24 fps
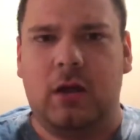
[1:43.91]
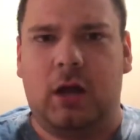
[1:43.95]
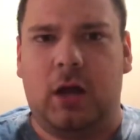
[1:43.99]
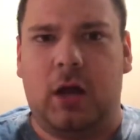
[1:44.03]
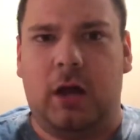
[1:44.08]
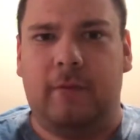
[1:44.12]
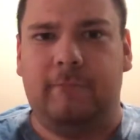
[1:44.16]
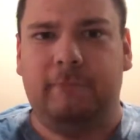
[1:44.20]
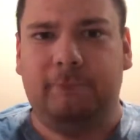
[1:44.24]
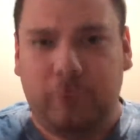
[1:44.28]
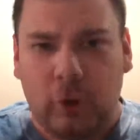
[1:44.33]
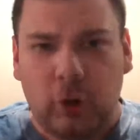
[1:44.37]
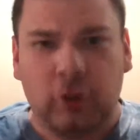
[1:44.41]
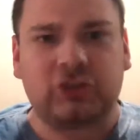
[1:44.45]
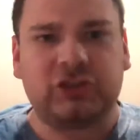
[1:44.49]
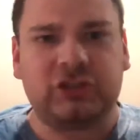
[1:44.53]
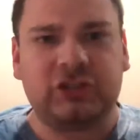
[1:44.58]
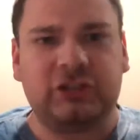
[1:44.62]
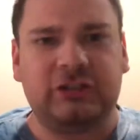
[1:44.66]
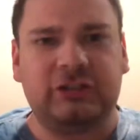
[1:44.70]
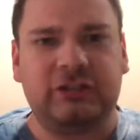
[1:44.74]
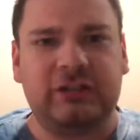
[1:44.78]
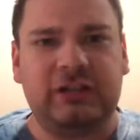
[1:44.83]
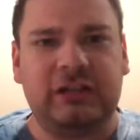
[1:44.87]

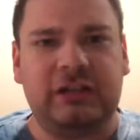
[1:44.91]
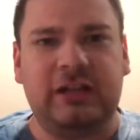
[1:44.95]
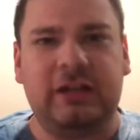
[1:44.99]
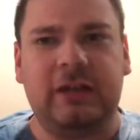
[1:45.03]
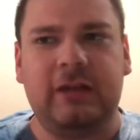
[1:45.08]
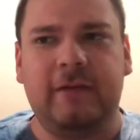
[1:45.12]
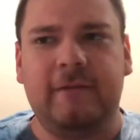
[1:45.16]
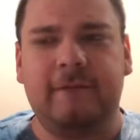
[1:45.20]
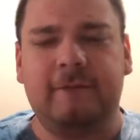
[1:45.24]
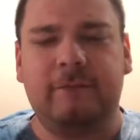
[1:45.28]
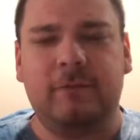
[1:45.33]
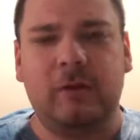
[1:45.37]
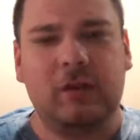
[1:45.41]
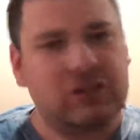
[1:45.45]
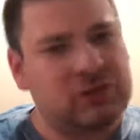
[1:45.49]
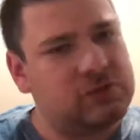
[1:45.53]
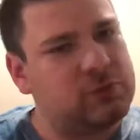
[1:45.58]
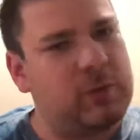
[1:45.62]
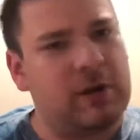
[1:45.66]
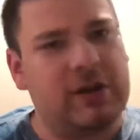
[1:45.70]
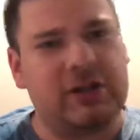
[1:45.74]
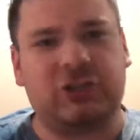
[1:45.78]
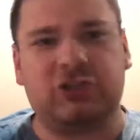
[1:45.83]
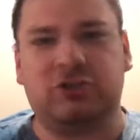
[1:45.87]
Unfortunately, the
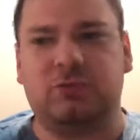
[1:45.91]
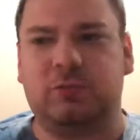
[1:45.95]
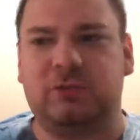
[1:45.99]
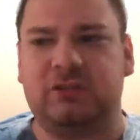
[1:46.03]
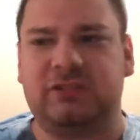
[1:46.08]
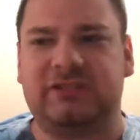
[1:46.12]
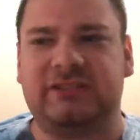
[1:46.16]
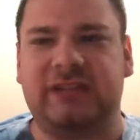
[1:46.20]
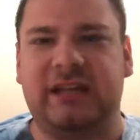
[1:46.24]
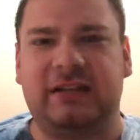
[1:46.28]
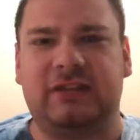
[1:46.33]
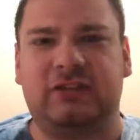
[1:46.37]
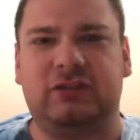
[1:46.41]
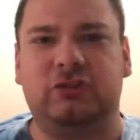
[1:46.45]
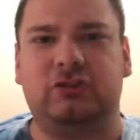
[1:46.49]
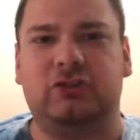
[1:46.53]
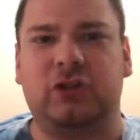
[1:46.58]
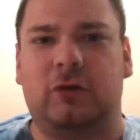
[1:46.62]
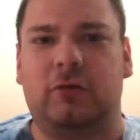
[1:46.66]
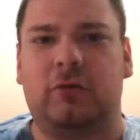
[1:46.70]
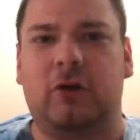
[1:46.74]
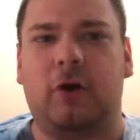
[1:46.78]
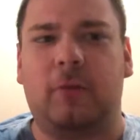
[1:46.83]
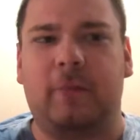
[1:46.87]
switch was set to
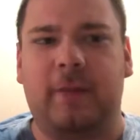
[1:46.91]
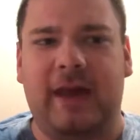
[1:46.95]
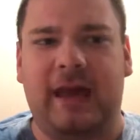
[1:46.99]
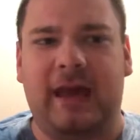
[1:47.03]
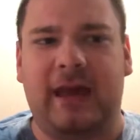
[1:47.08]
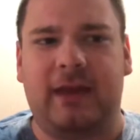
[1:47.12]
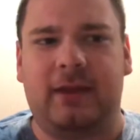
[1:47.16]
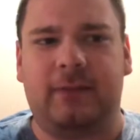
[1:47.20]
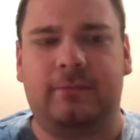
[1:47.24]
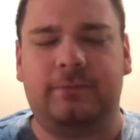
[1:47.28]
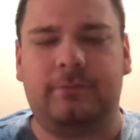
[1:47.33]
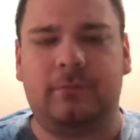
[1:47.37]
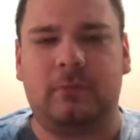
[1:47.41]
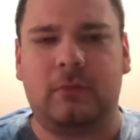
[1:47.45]
don't obey.